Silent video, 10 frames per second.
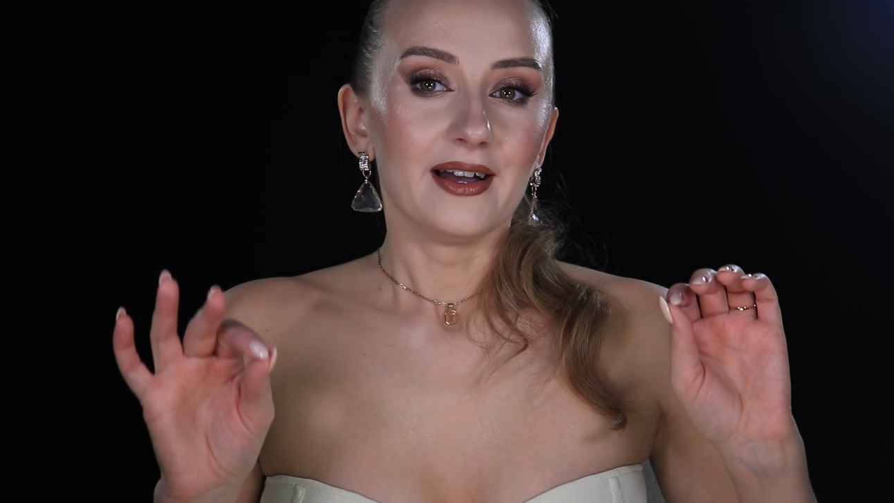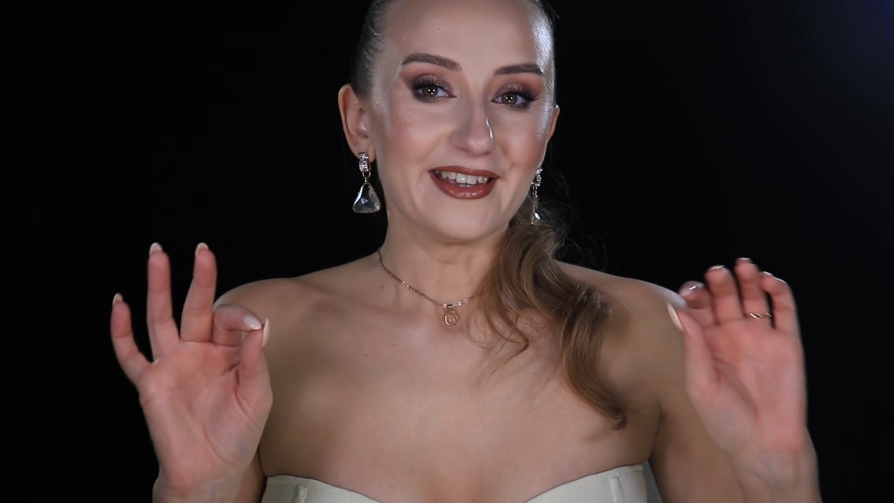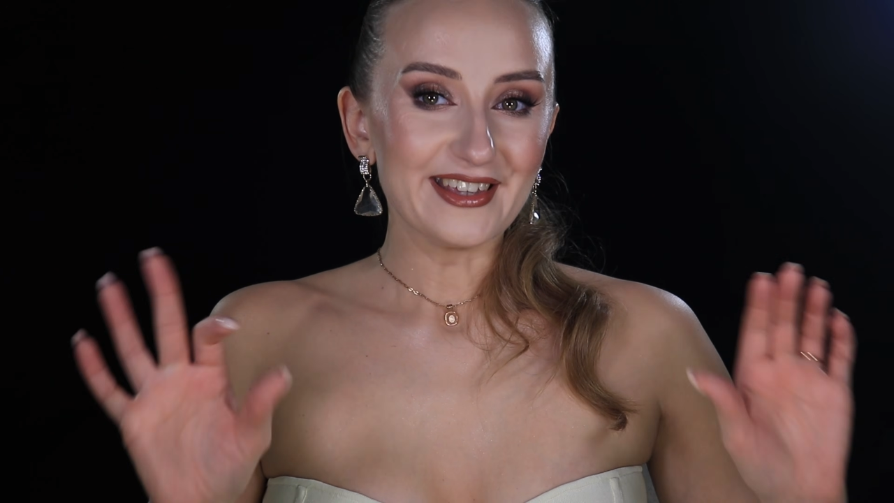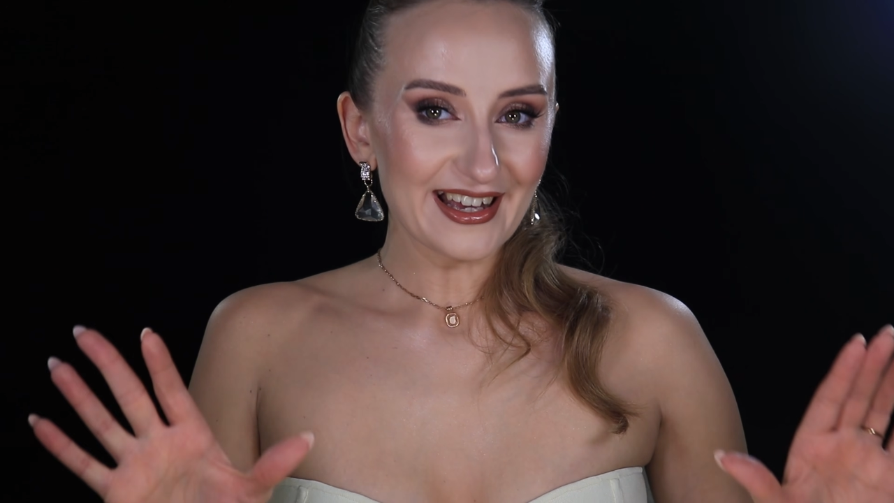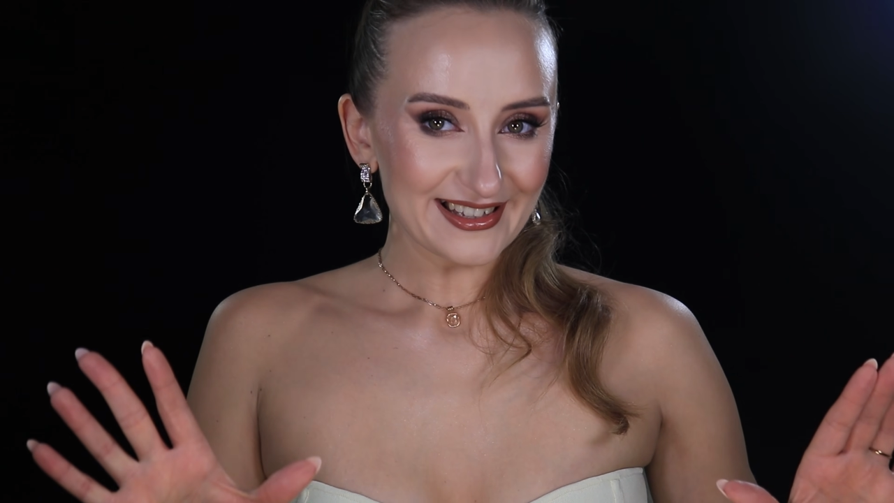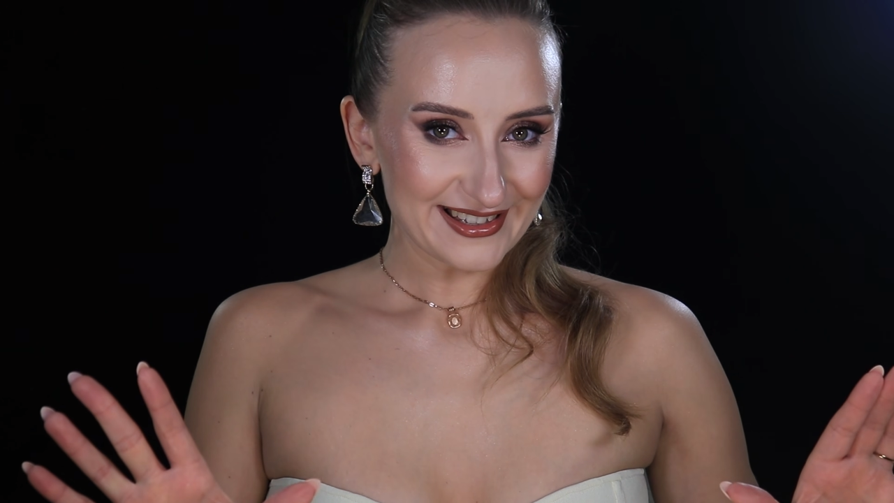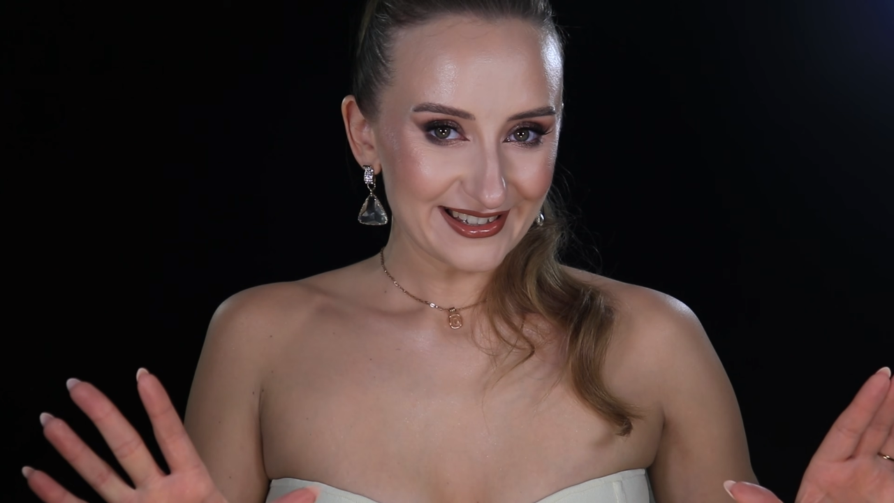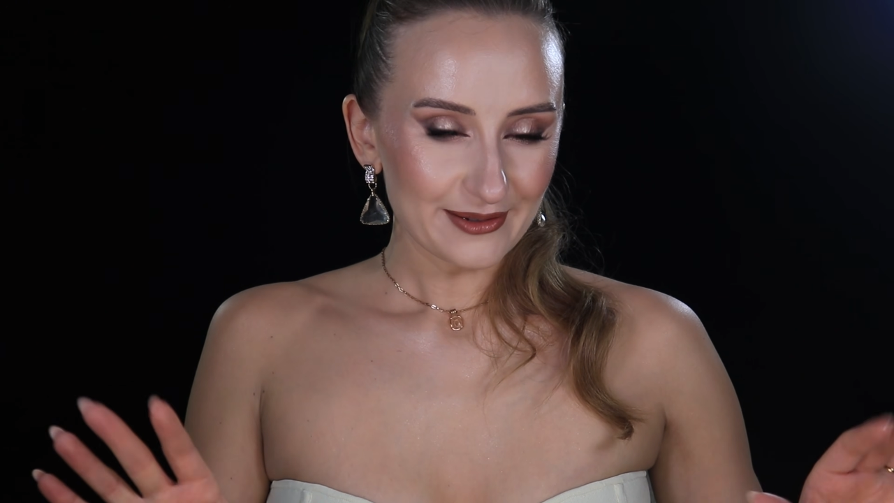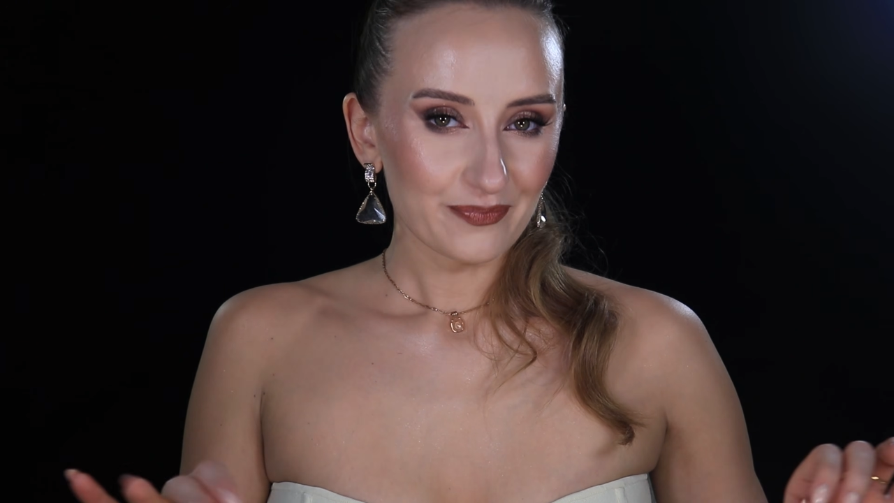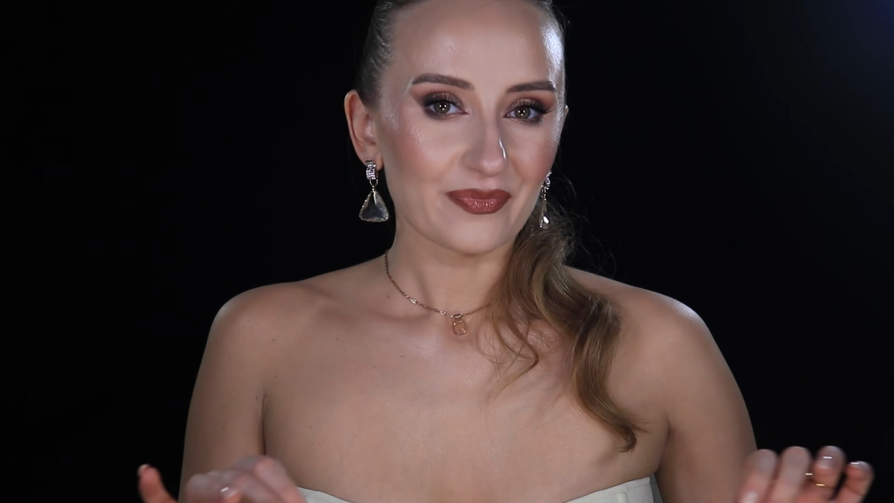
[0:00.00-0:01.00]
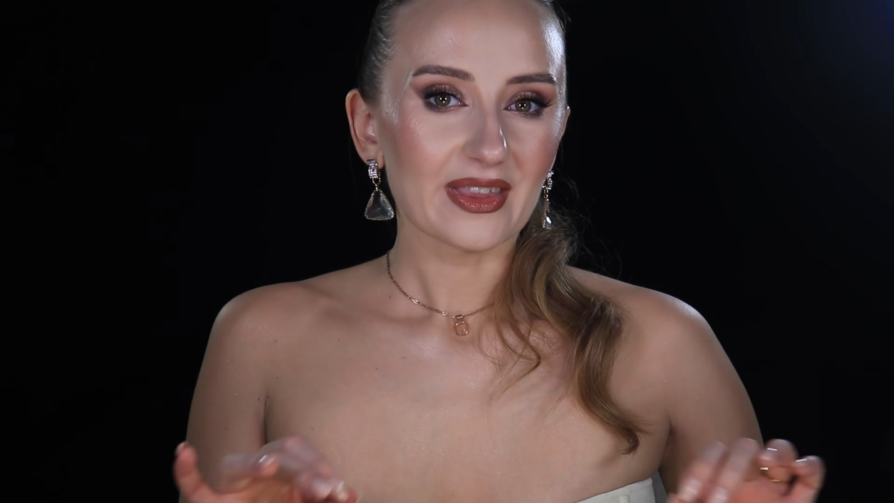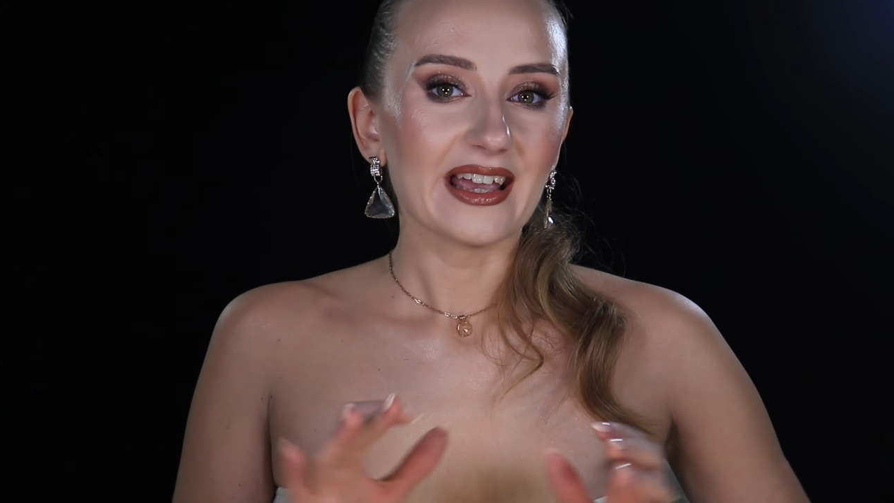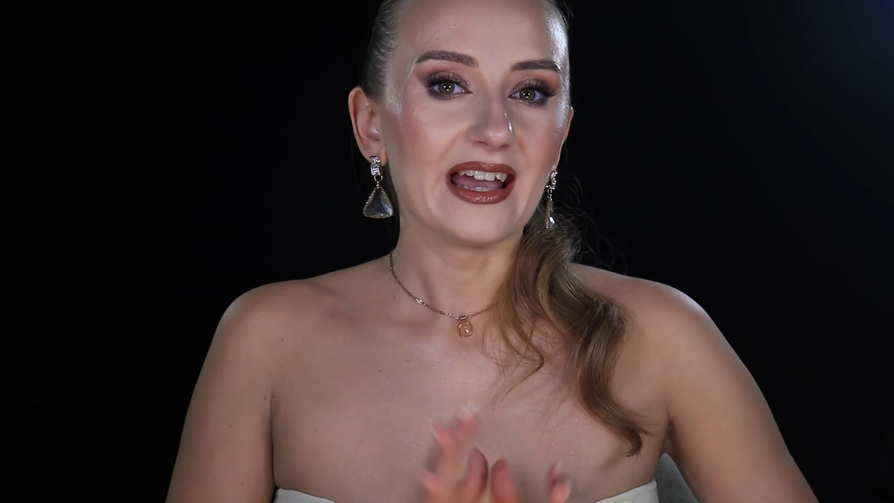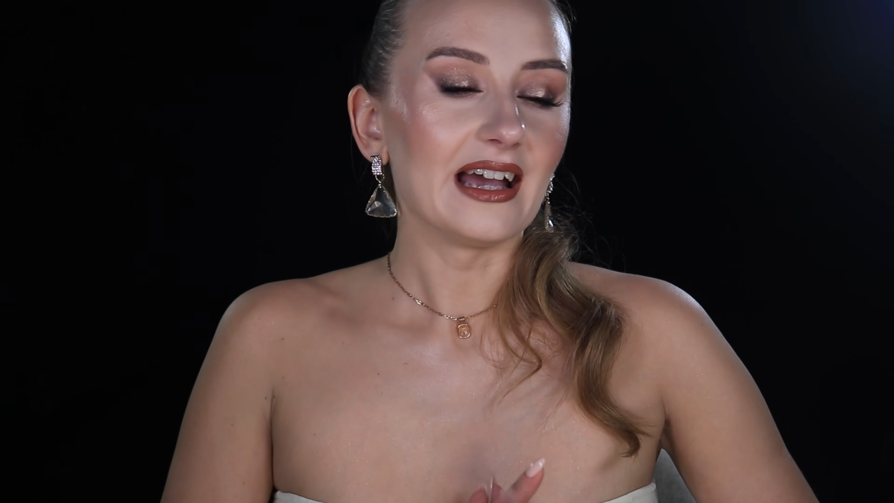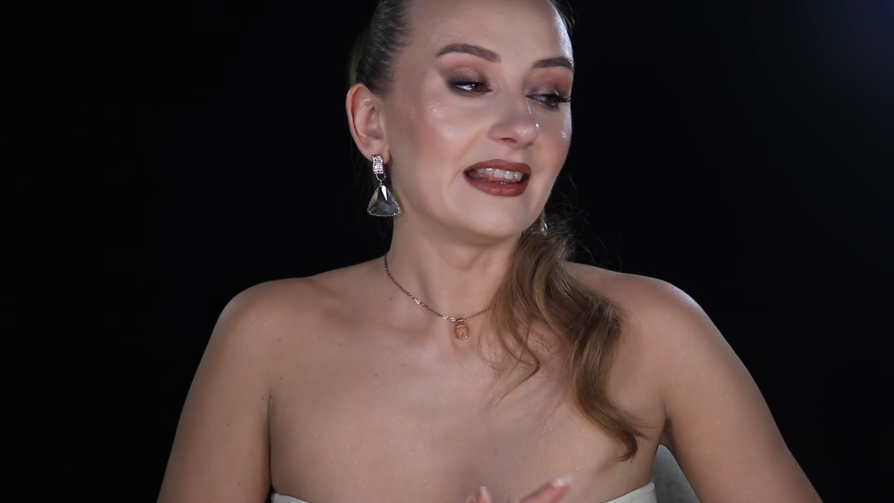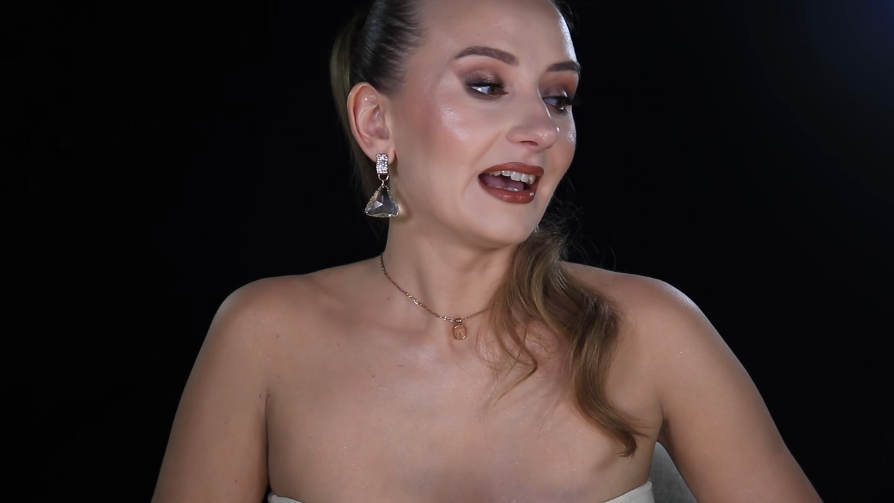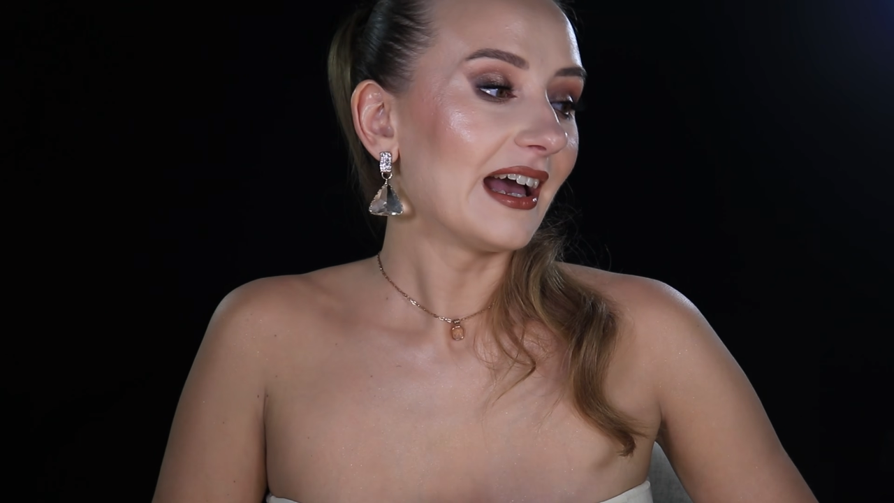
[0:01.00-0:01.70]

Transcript: Yes. And